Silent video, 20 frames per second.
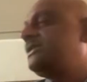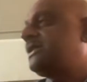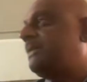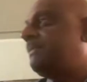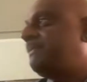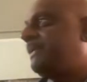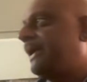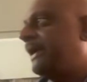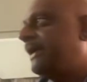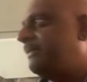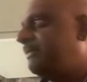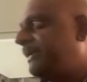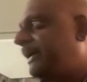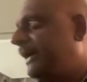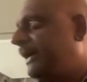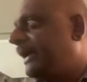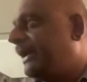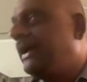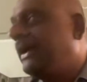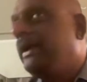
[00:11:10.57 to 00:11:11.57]
is supplied
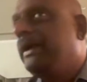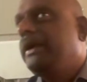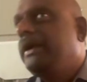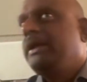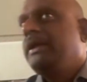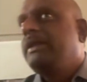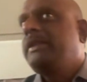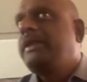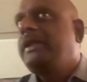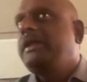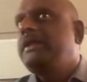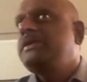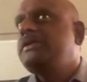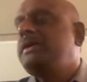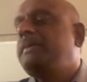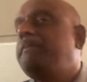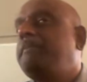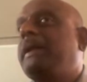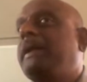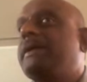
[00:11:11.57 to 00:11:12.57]
by, there
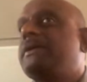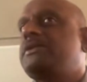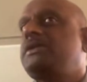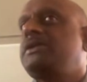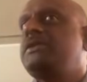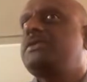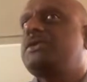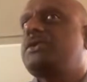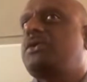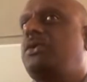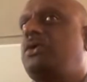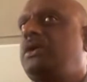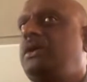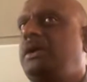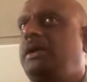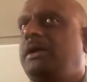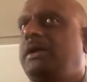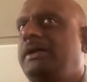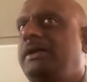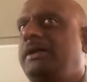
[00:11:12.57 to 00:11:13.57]
is a plexus called